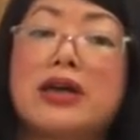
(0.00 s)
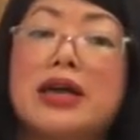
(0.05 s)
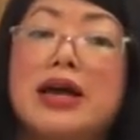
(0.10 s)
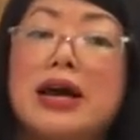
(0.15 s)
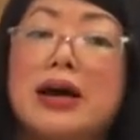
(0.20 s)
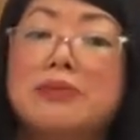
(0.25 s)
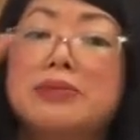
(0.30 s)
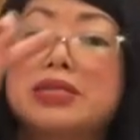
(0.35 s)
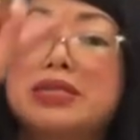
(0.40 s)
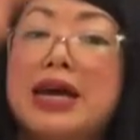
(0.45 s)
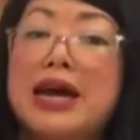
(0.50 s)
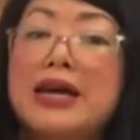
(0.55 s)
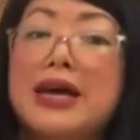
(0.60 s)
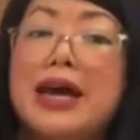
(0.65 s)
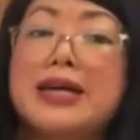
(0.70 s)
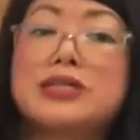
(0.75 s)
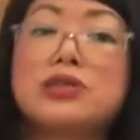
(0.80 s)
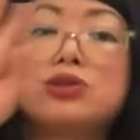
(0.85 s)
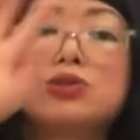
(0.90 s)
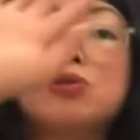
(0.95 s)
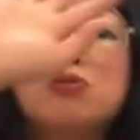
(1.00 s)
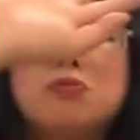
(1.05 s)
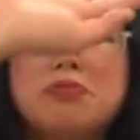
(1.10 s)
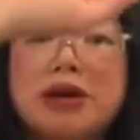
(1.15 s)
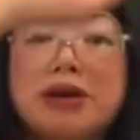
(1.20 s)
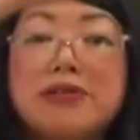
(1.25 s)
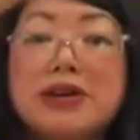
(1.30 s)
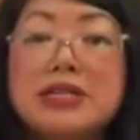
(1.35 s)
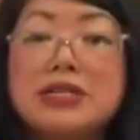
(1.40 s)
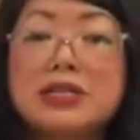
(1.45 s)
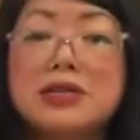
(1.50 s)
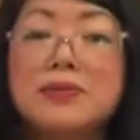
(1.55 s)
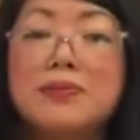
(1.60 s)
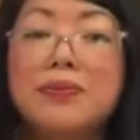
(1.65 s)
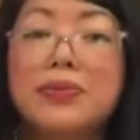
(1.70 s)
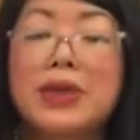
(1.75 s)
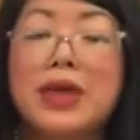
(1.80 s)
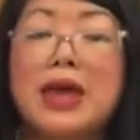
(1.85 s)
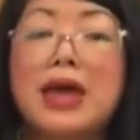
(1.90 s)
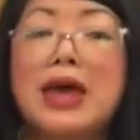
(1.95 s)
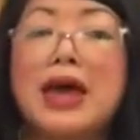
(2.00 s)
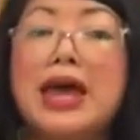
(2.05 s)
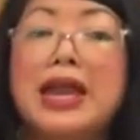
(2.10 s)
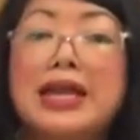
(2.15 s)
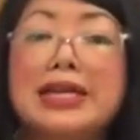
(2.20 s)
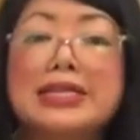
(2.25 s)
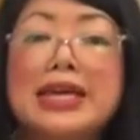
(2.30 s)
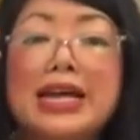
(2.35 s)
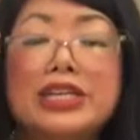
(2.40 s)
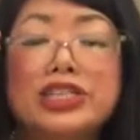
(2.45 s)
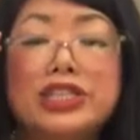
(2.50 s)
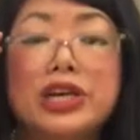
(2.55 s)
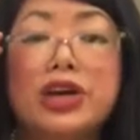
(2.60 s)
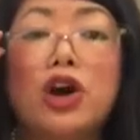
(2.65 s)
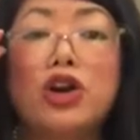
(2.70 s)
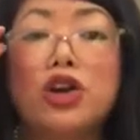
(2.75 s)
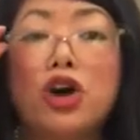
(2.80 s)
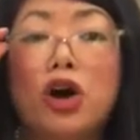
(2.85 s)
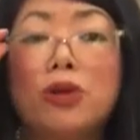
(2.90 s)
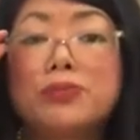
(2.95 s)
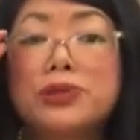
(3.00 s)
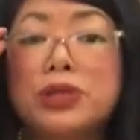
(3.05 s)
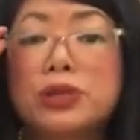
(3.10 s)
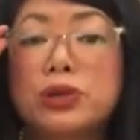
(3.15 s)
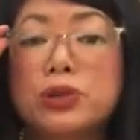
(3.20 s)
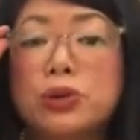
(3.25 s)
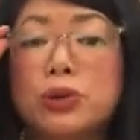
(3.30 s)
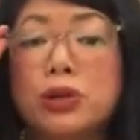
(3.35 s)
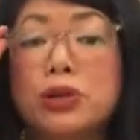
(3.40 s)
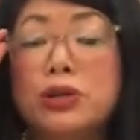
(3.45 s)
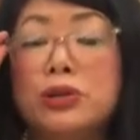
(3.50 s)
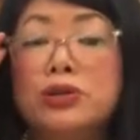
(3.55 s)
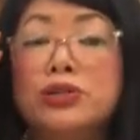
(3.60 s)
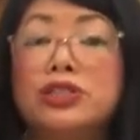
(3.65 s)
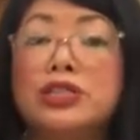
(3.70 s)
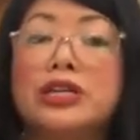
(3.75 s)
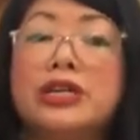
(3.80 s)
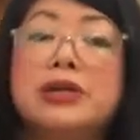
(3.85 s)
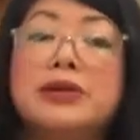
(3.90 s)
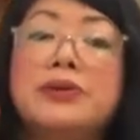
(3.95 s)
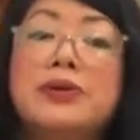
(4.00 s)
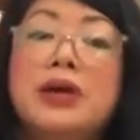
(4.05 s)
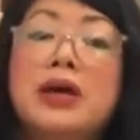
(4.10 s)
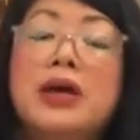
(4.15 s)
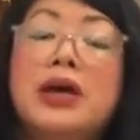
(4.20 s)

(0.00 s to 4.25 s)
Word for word: um, staircase is all mirrored and it's actually an optical illusion.